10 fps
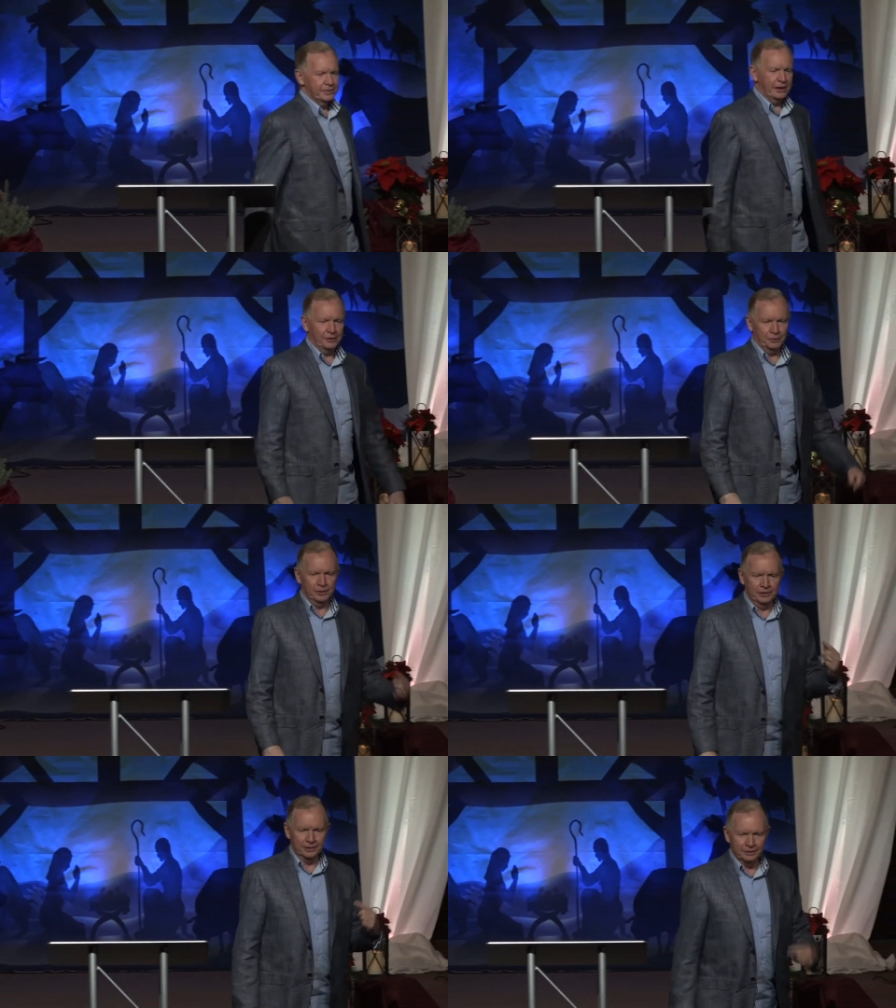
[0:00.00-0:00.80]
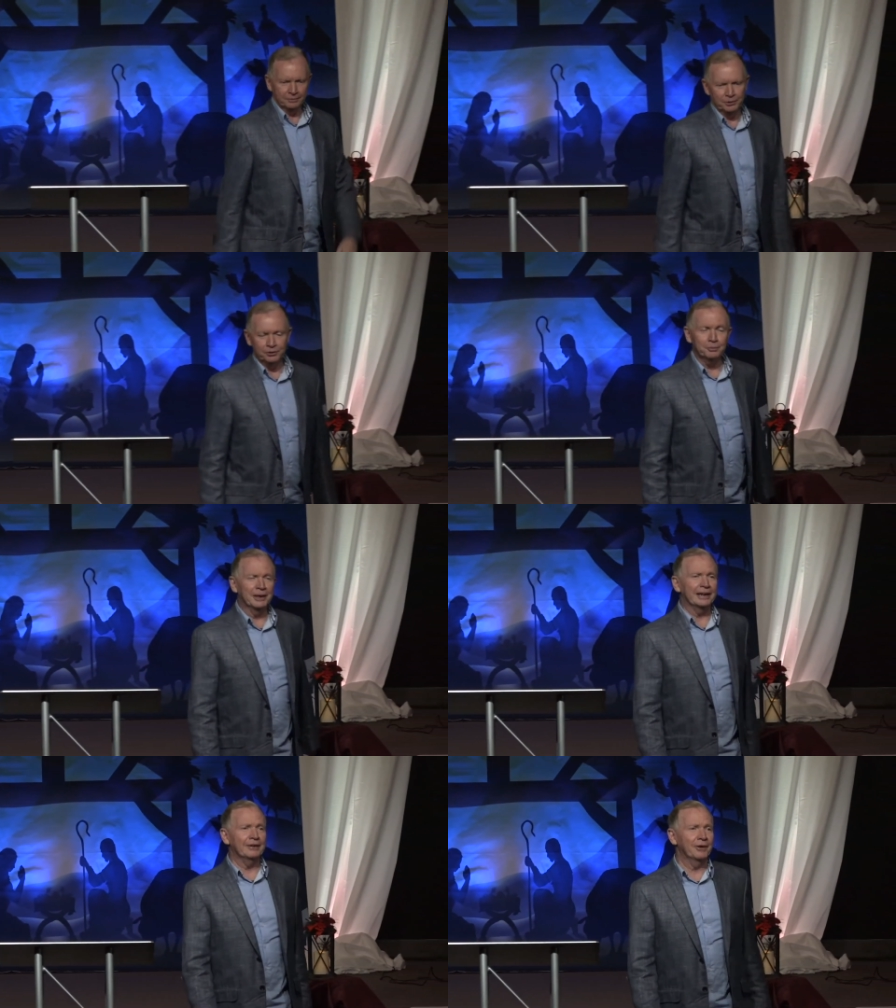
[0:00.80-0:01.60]
I don't want a computer.
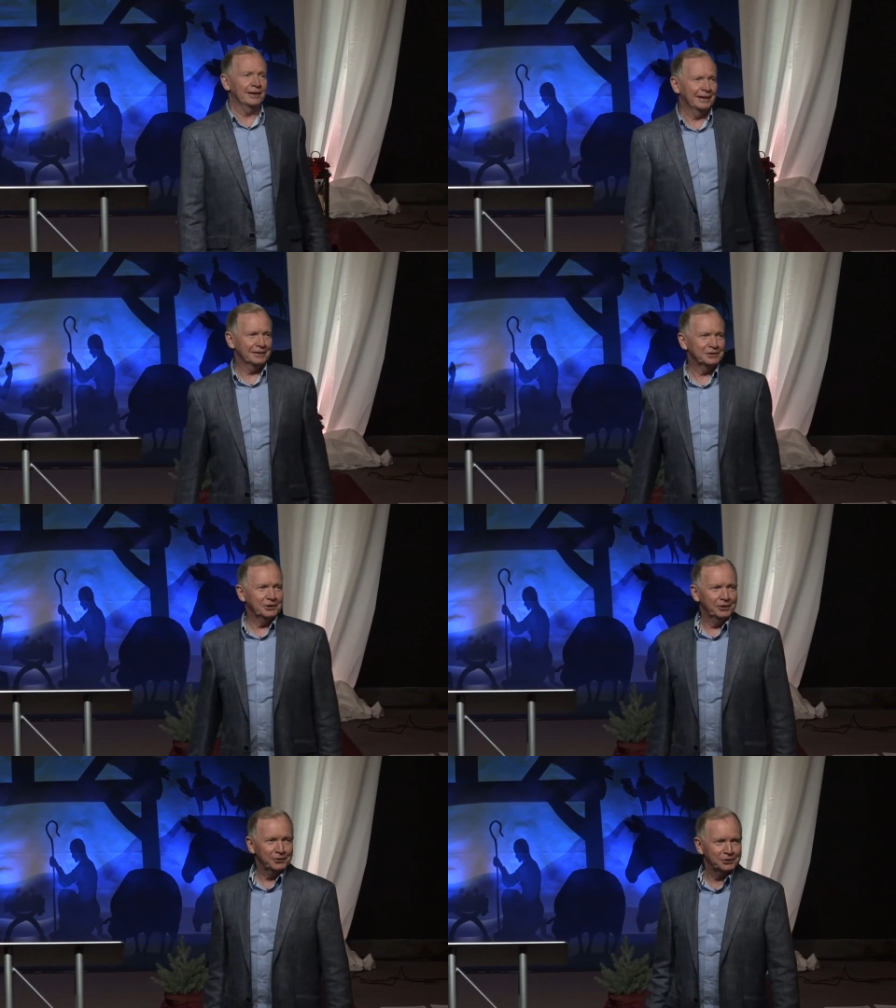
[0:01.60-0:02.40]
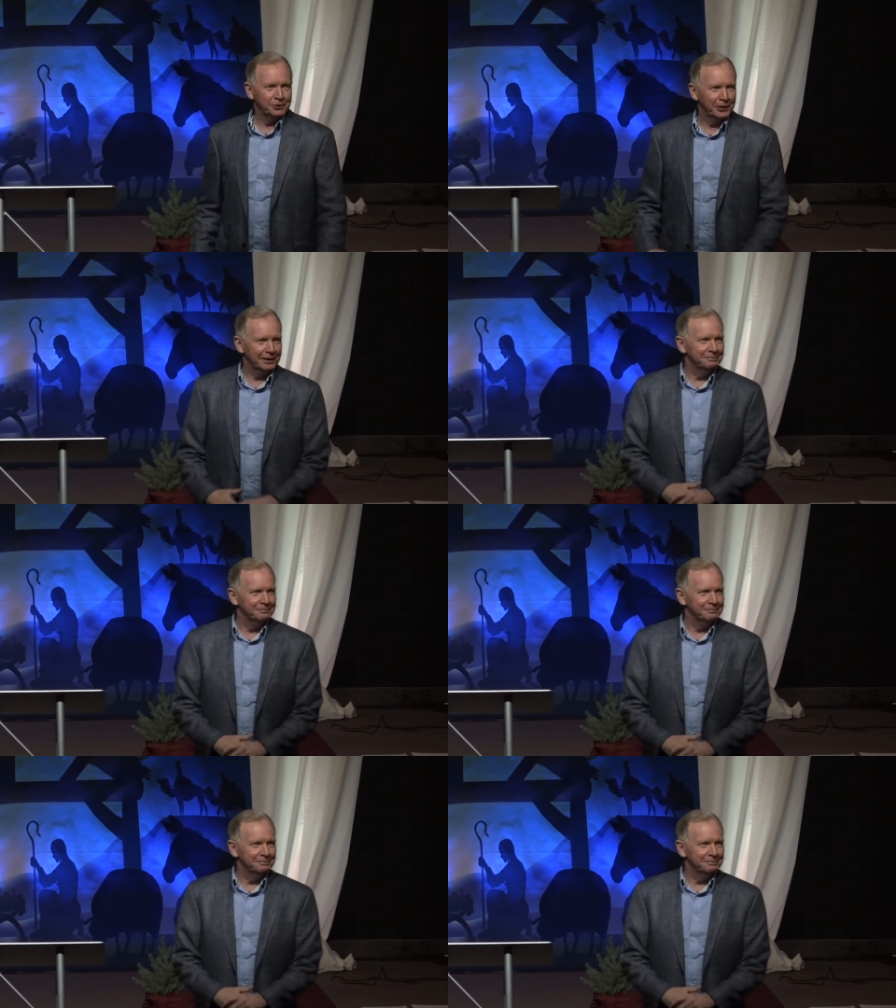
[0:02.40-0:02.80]
But anyway, that's another story.